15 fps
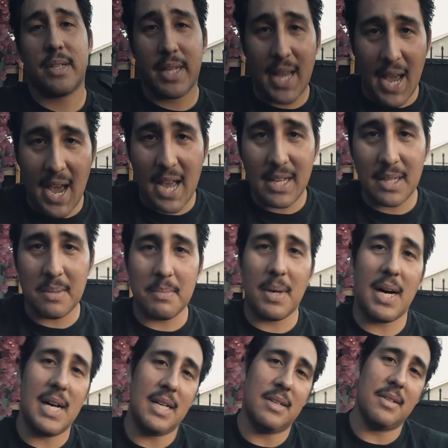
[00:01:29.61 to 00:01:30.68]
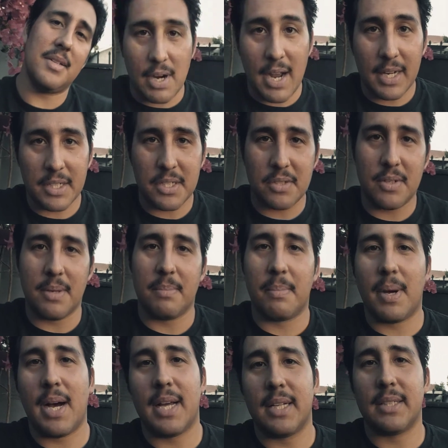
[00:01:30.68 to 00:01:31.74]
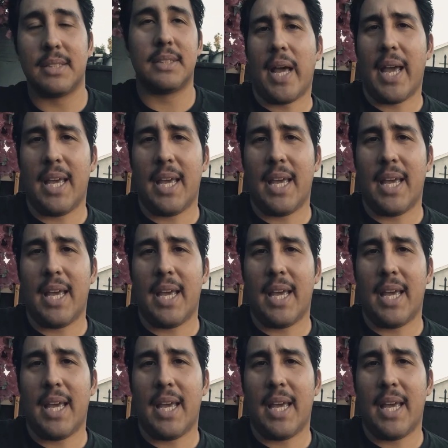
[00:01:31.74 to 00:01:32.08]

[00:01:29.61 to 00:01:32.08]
canyon miles, drag strip miles.